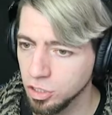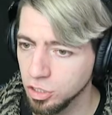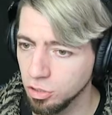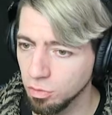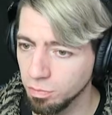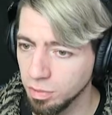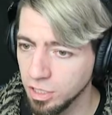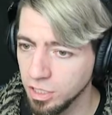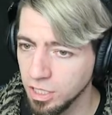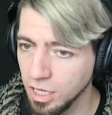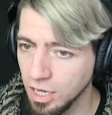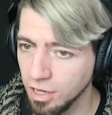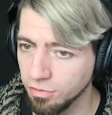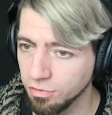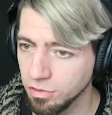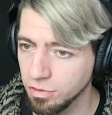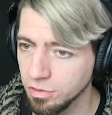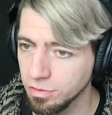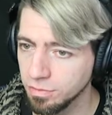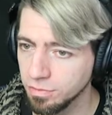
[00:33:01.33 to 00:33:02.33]
so be
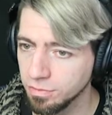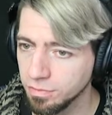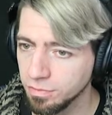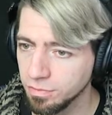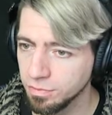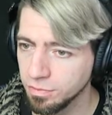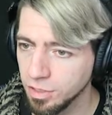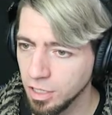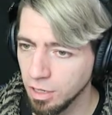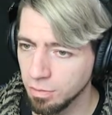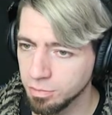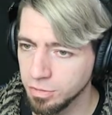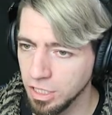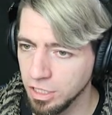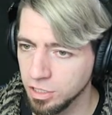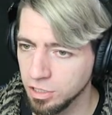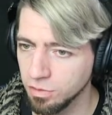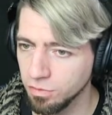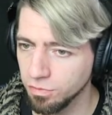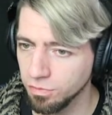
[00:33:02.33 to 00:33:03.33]
careful.
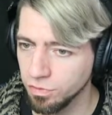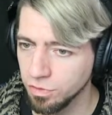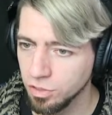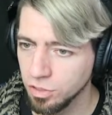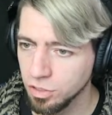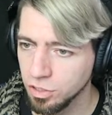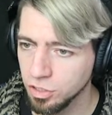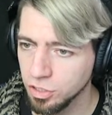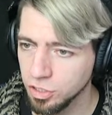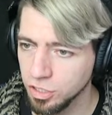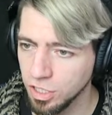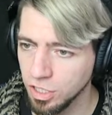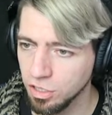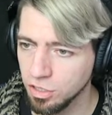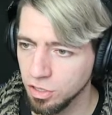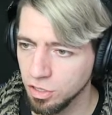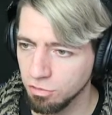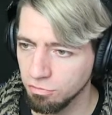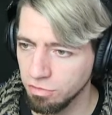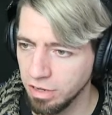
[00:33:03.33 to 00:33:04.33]
Objective:
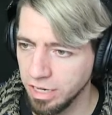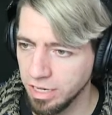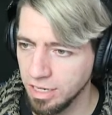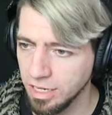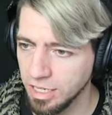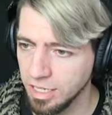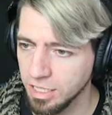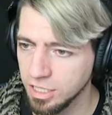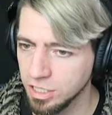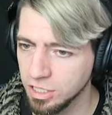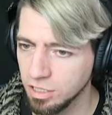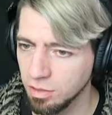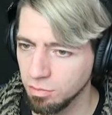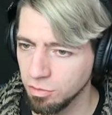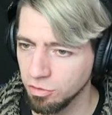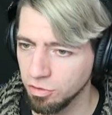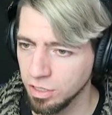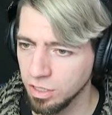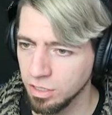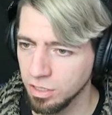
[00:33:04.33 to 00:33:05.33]
sink the red leader
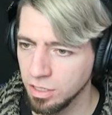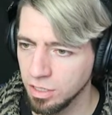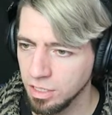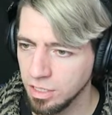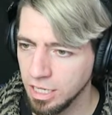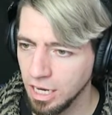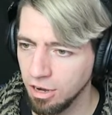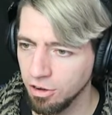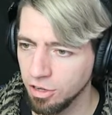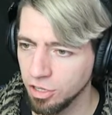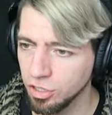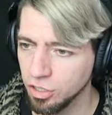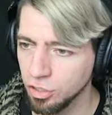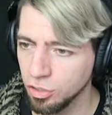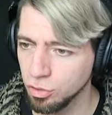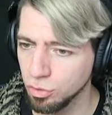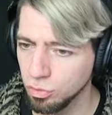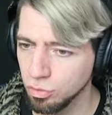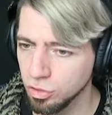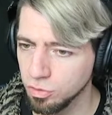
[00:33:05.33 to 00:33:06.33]
submarine, carrying the
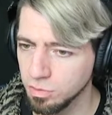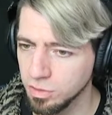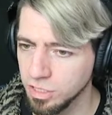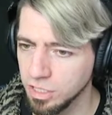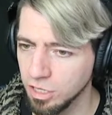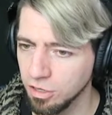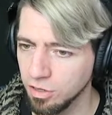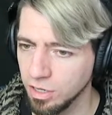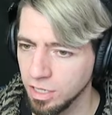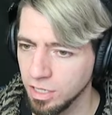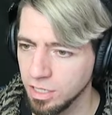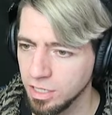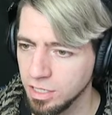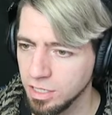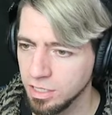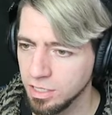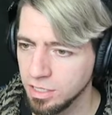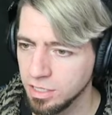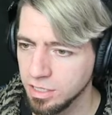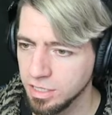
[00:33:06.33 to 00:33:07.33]
huge materia.
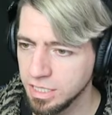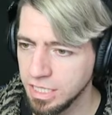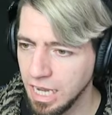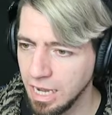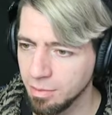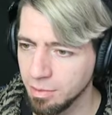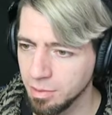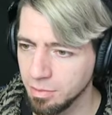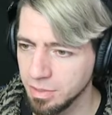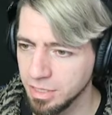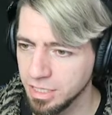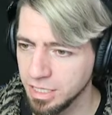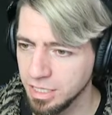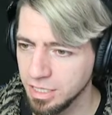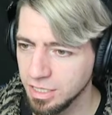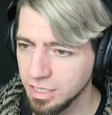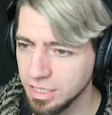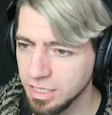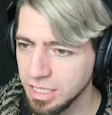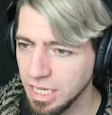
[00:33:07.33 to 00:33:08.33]
Time limit:
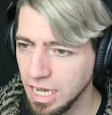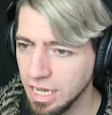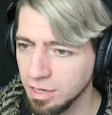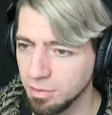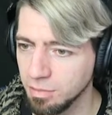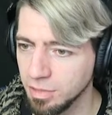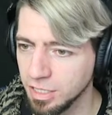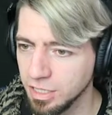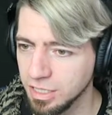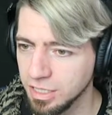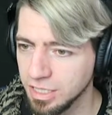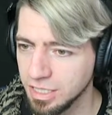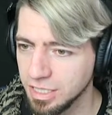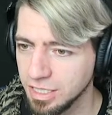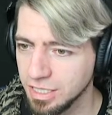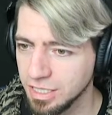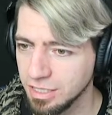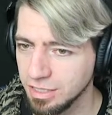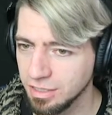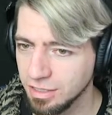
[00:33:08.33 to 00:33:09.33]
10
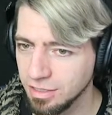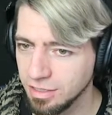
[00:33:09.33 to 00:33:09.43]
minutes.